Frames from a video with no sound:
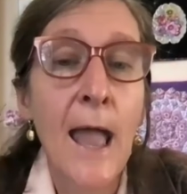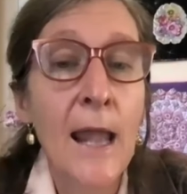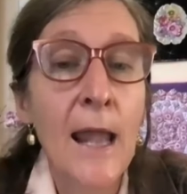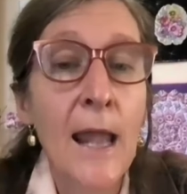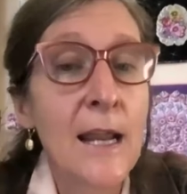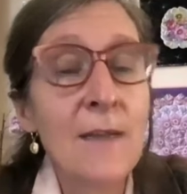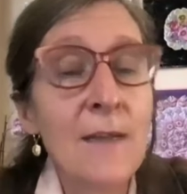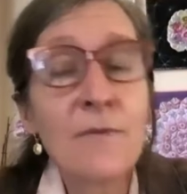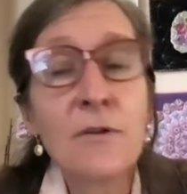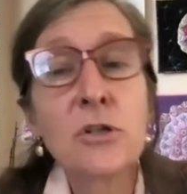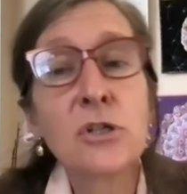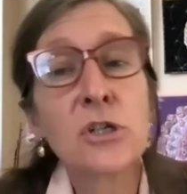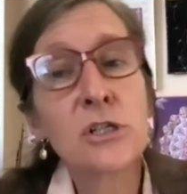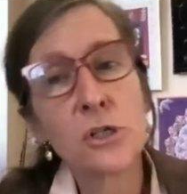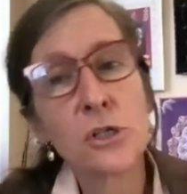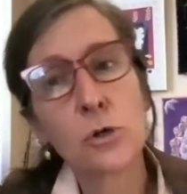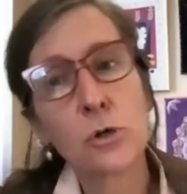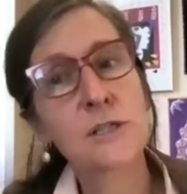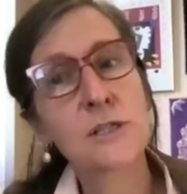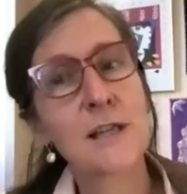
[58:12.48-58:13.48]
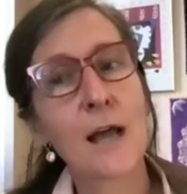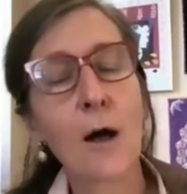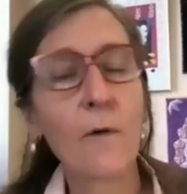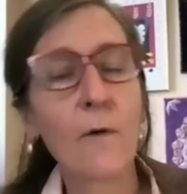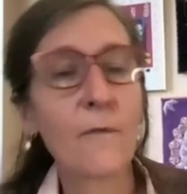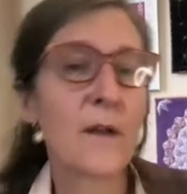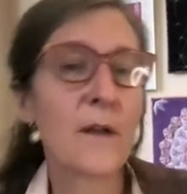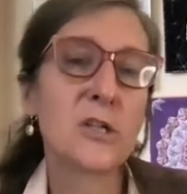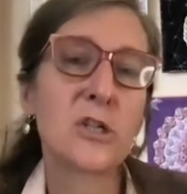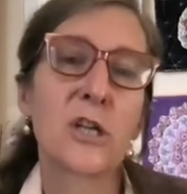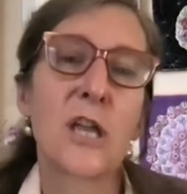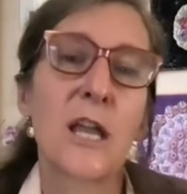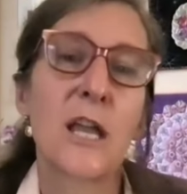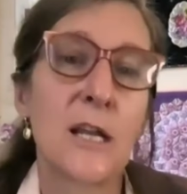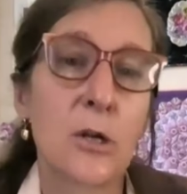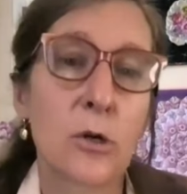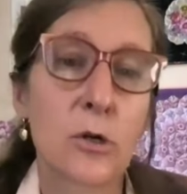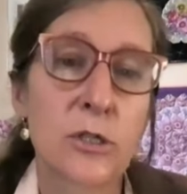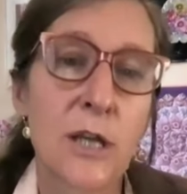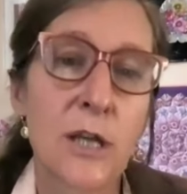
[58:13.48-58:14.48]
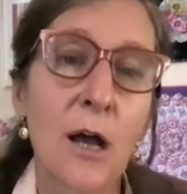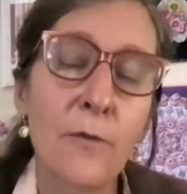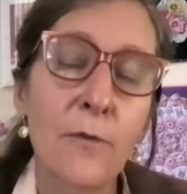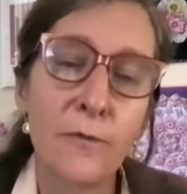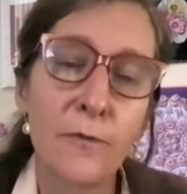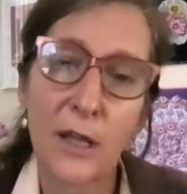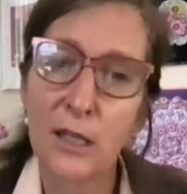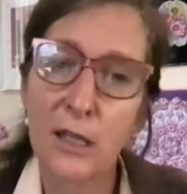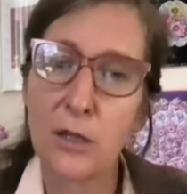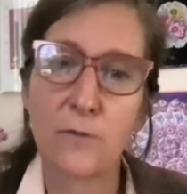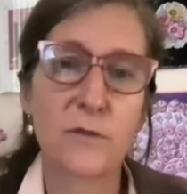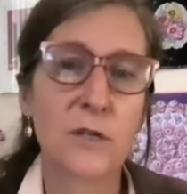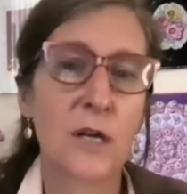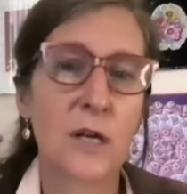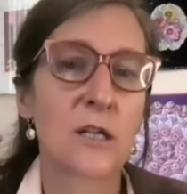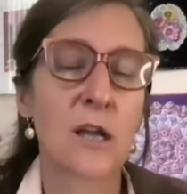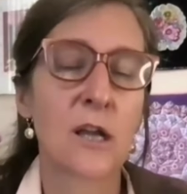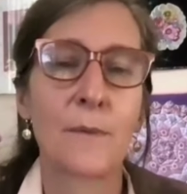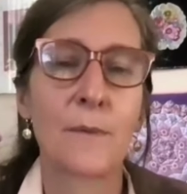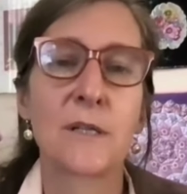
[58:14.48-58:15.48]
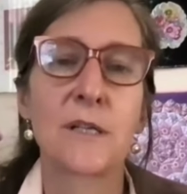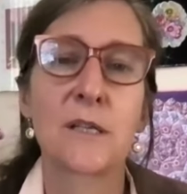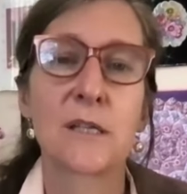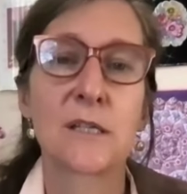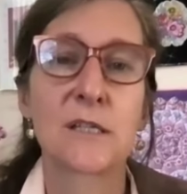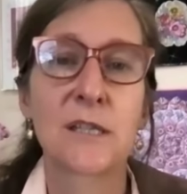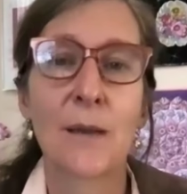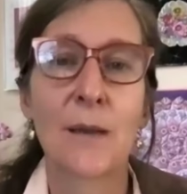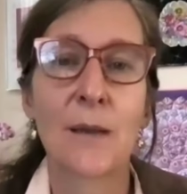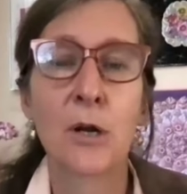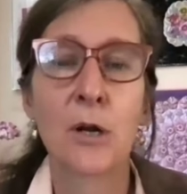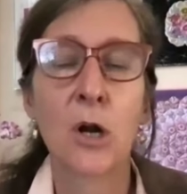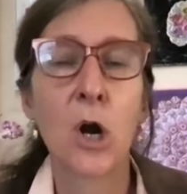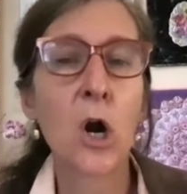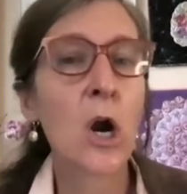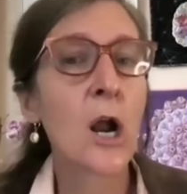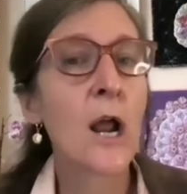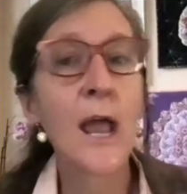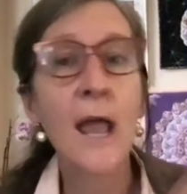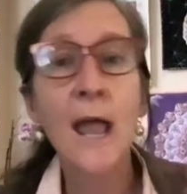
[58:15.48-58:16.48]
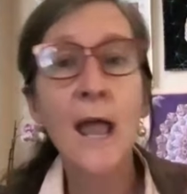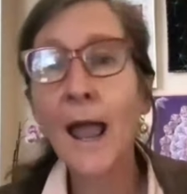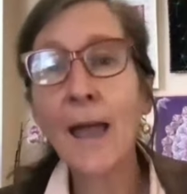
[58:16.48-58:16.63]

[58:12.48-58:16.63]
And even just yourself educating yourself, like you've done coming to the seminar,